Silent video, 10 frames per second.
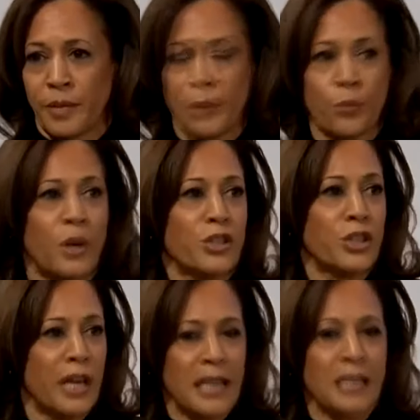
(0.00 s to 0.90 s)
that
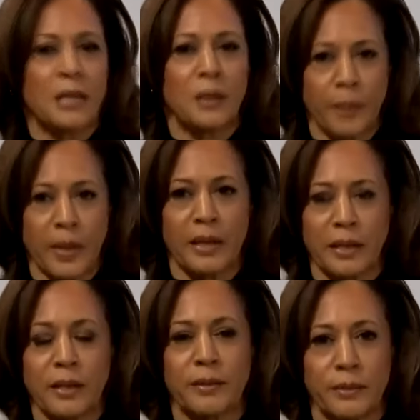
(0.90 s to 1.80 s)
Russia has
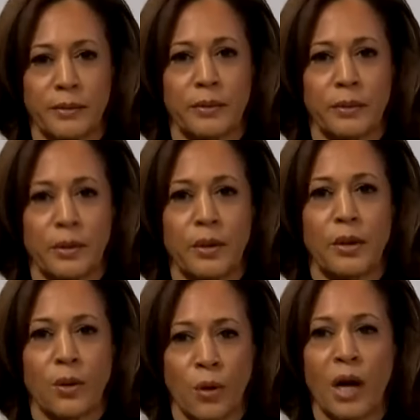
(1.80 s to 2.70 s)
committed
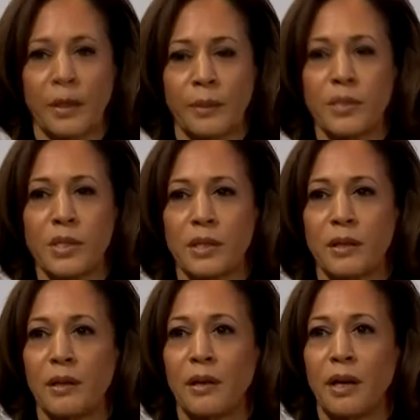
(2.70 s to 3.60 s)

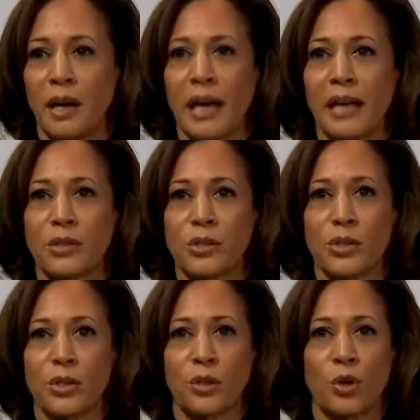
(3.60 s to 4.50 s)
crimes
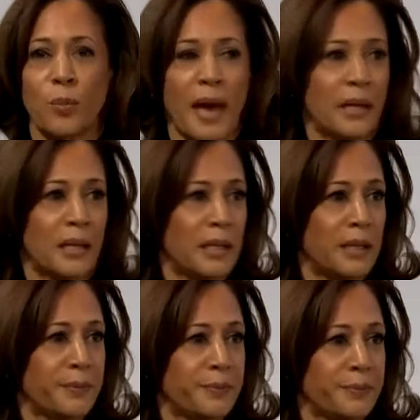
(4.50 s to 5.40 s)
against humanity.